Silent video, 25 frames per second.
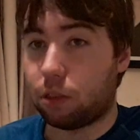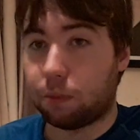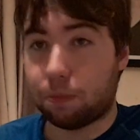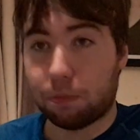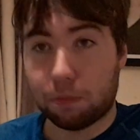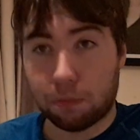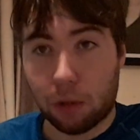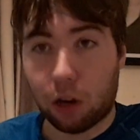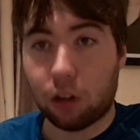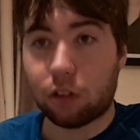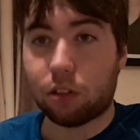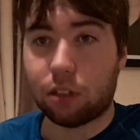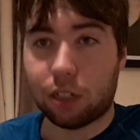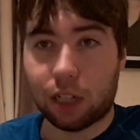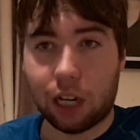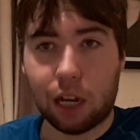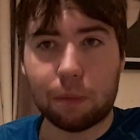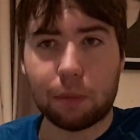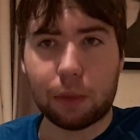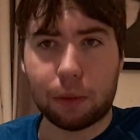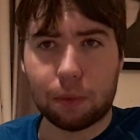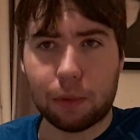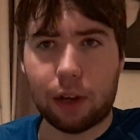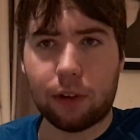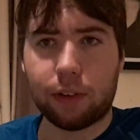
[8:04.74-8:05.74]
It's modern
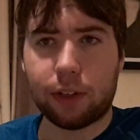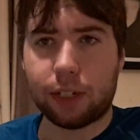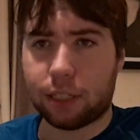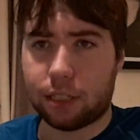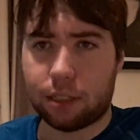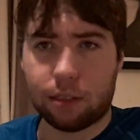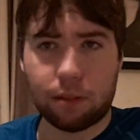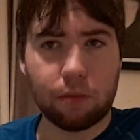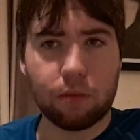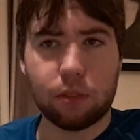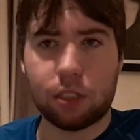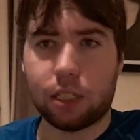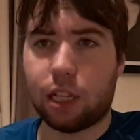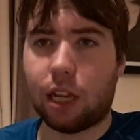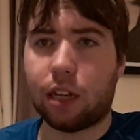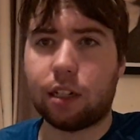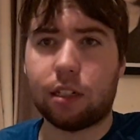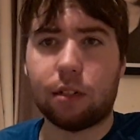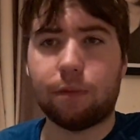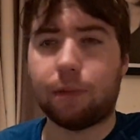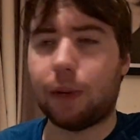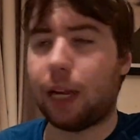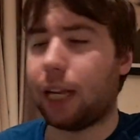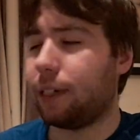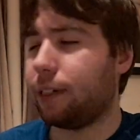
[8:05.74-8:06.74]
army barracks. It was
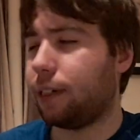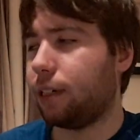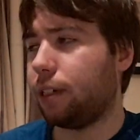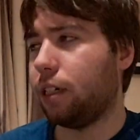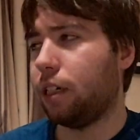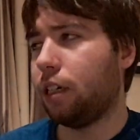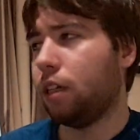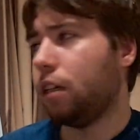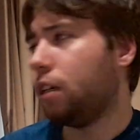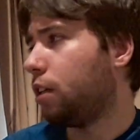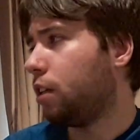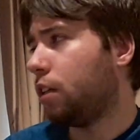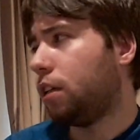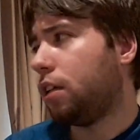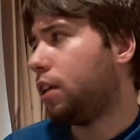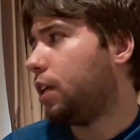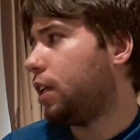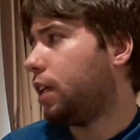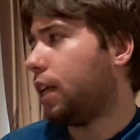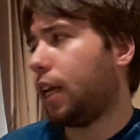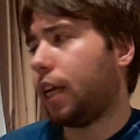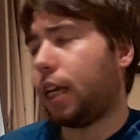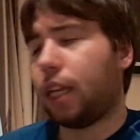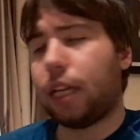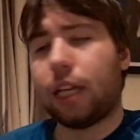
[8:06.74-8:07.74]
left abandoned,
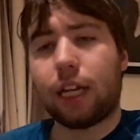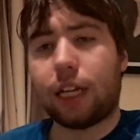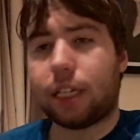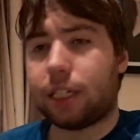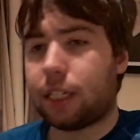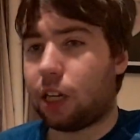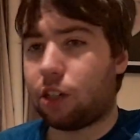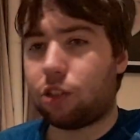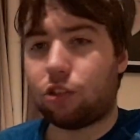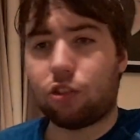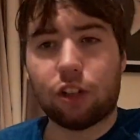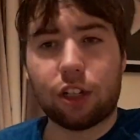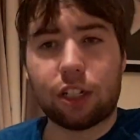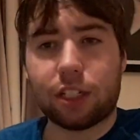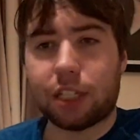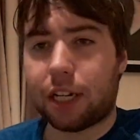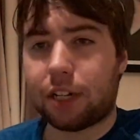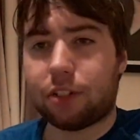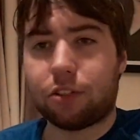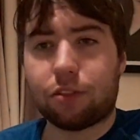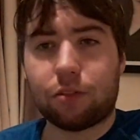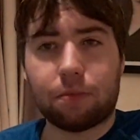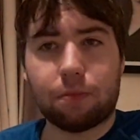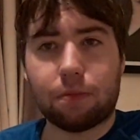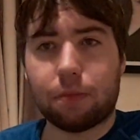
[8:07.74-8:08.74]
etc.,
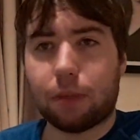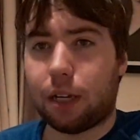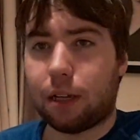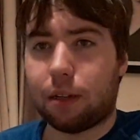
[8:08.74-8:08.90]
etc.